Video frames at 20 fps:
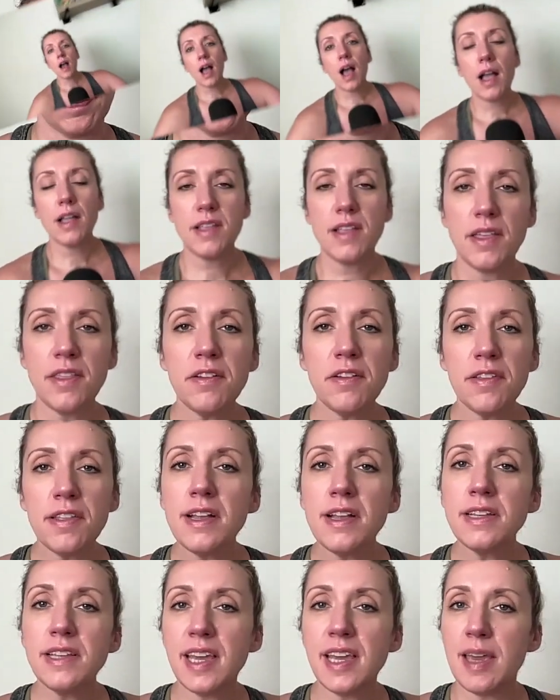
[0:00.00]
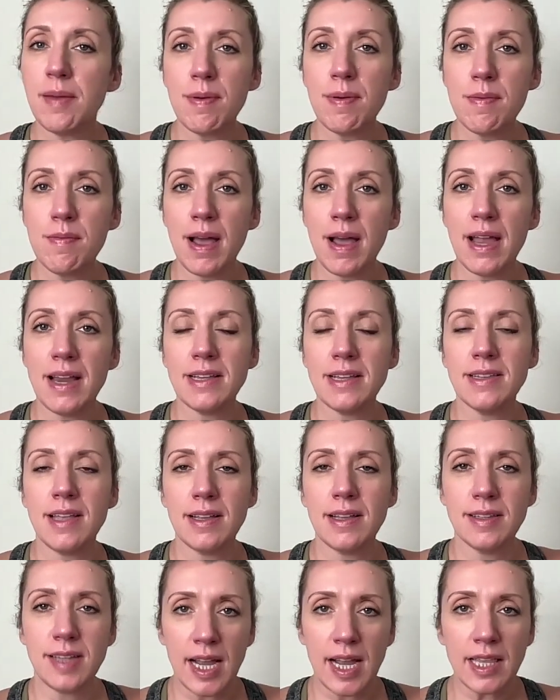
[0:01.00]
Another thing to keep in mind is
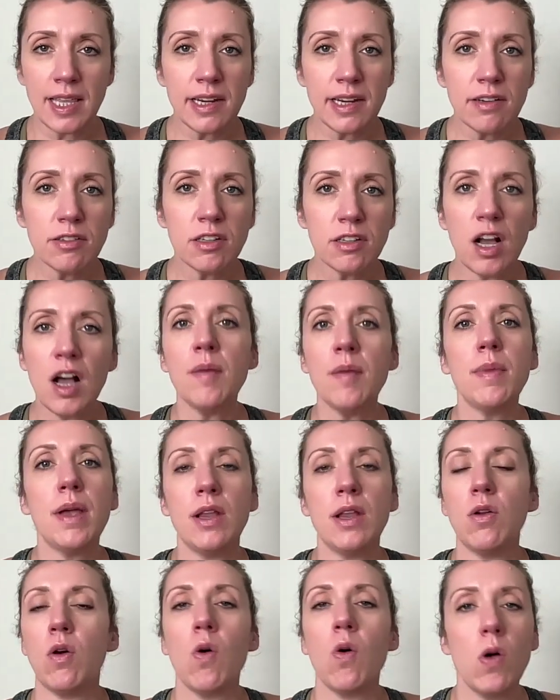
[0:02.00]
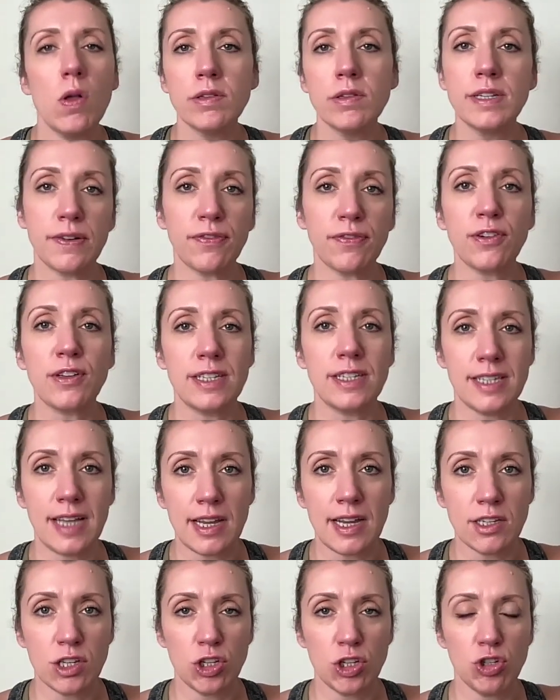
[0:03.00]
that dilators come in all different
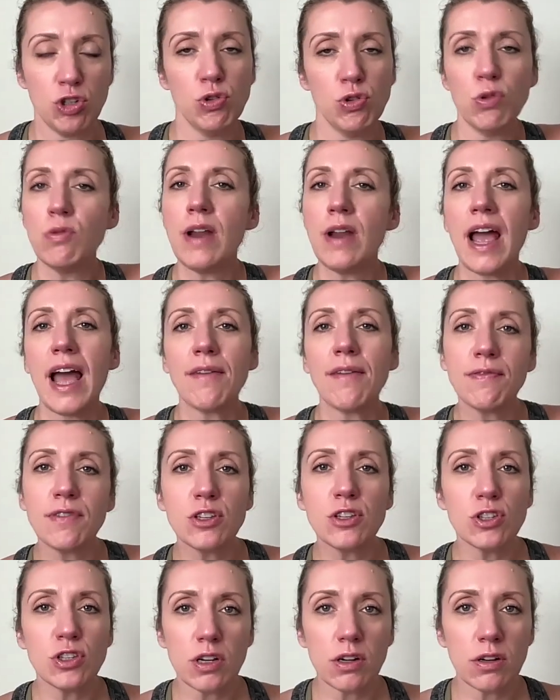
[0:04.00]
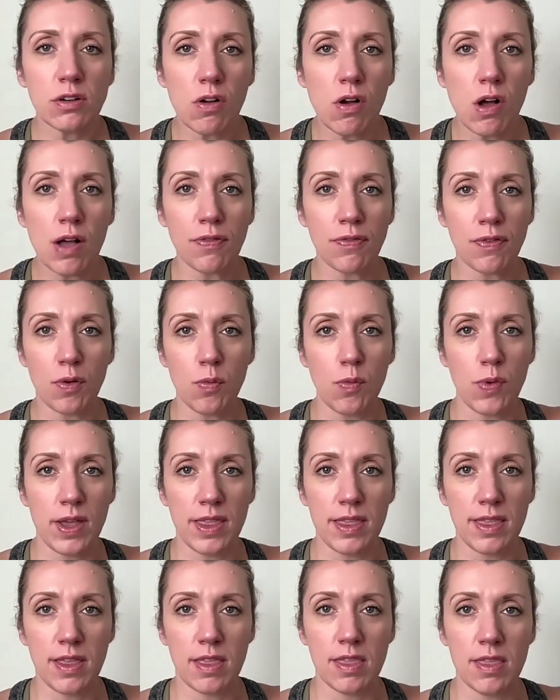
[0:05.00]
sizes. You don't have to start off
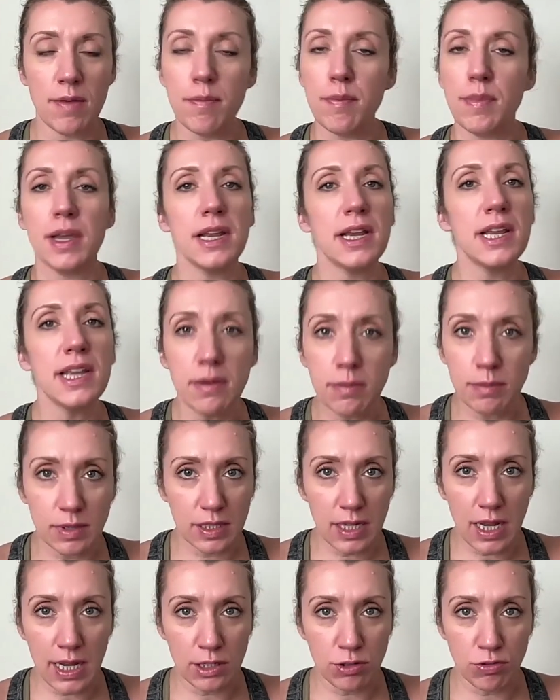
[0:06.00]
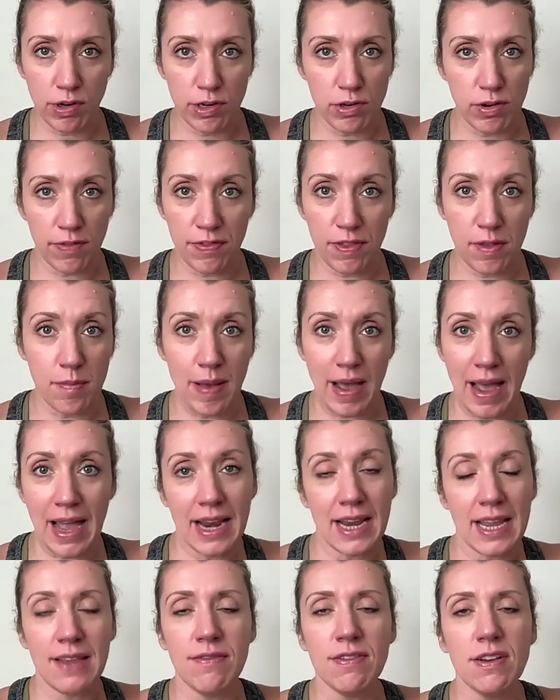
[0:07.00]
with the medium size right off the
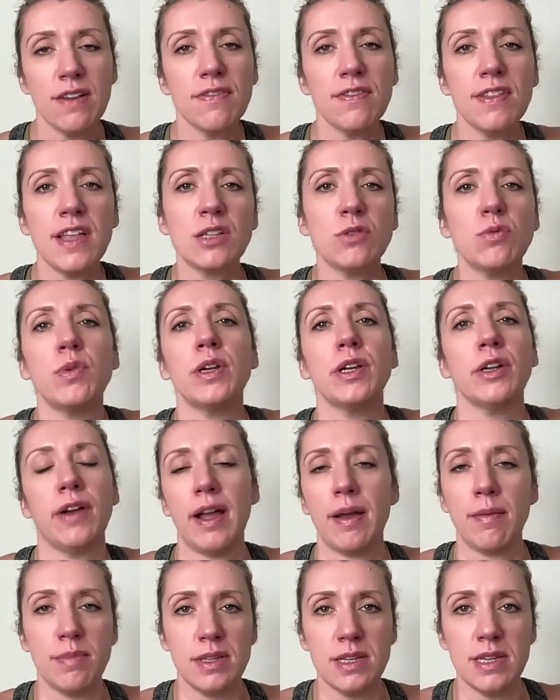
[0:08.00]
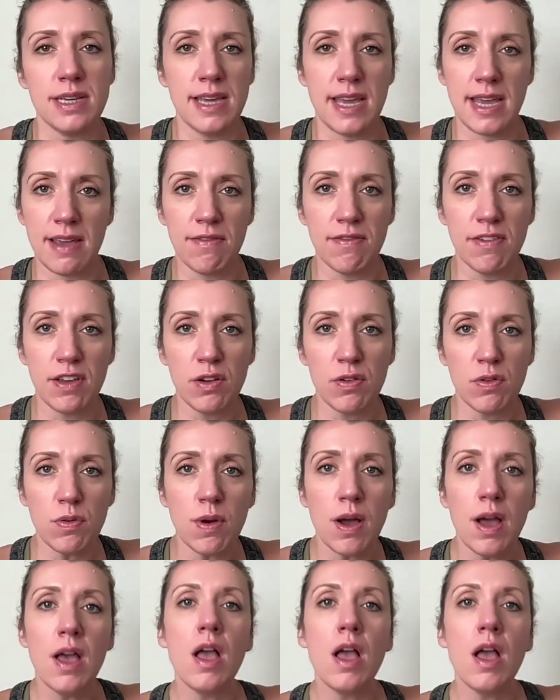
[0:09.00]
bat, even if that's what your MD gave you,